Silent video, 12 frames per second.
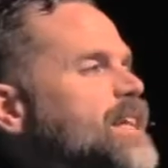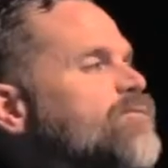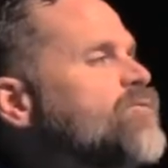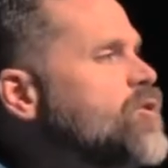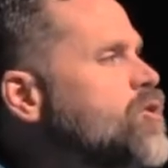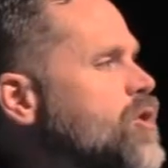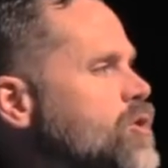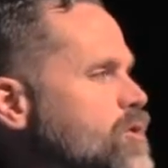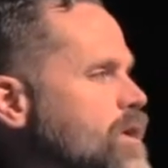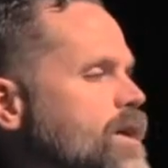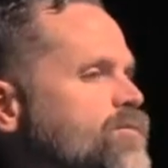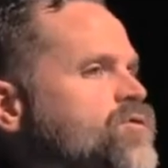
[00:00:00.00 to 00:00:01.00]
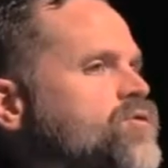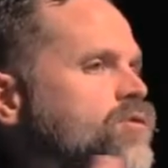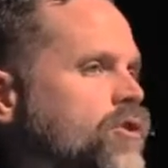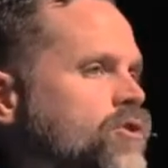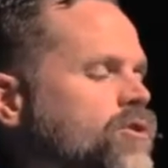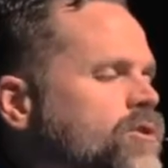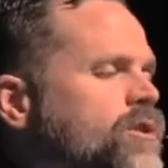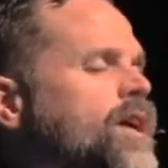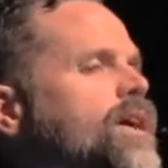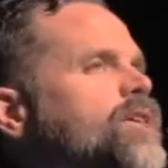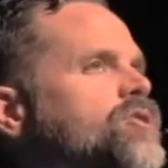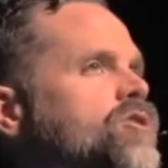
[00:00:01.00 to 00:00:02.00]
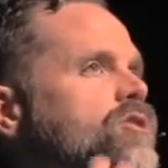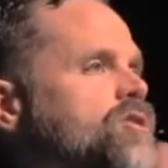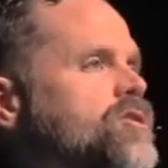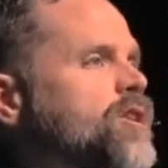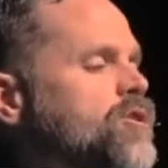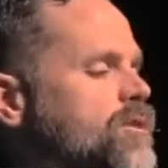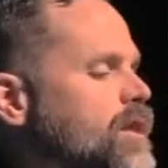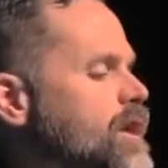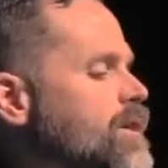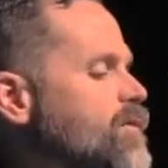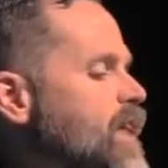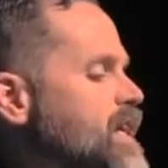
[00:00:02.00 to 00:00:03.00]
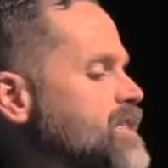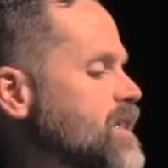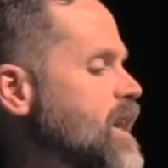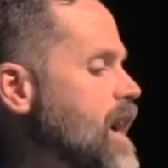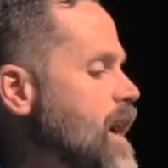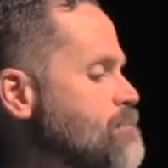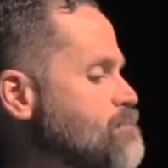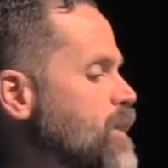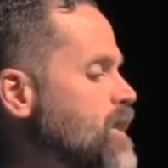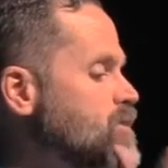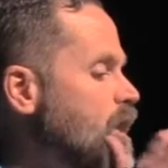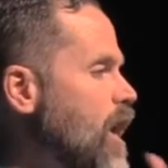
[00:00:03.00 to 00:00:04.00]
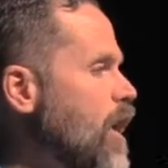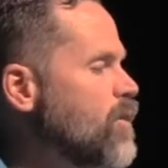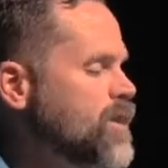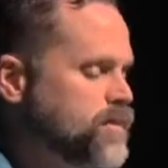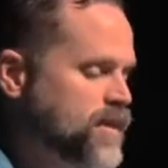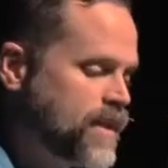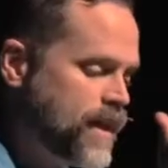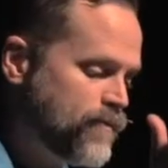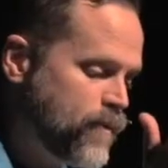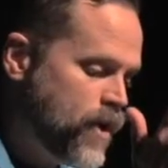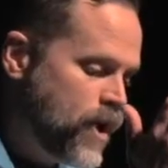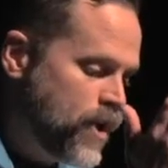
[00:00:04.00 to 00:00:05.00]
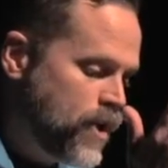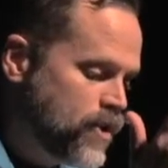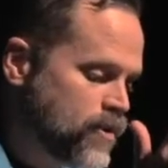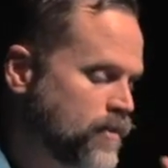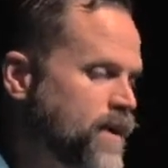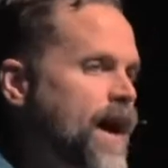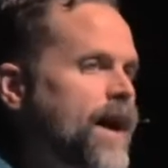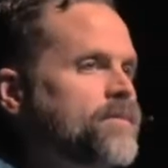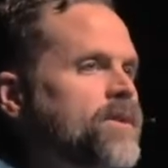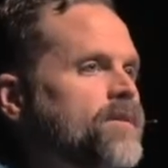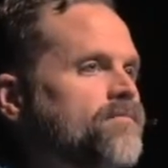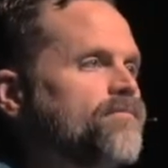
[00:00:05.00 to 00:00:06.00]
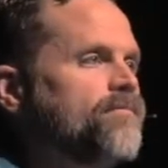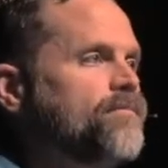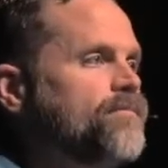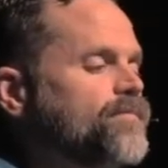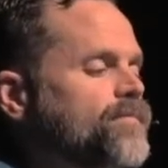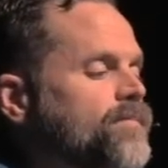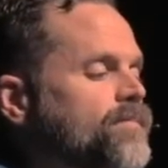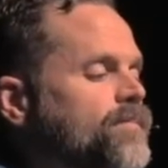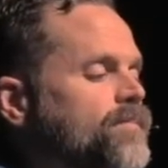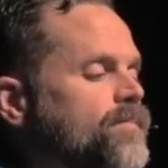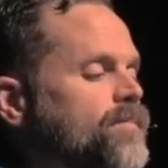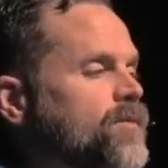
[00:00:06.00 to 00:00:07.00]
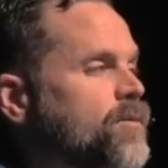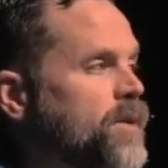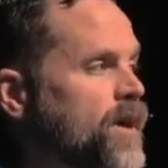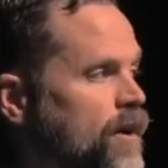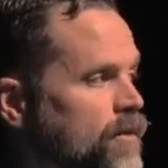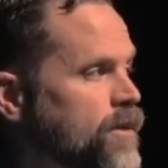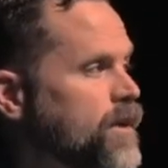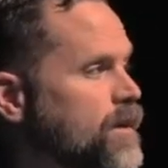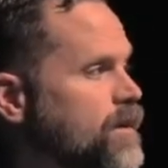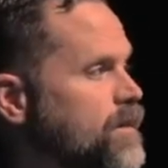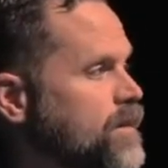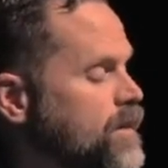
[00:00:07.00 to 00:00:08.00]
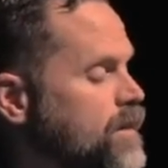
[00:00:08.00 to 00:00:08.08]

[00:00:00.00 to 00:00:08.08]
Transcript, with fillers: And if you do, if you learn to continually give thanks to God, to always be thankful, you'll be happier, you'll be healthier,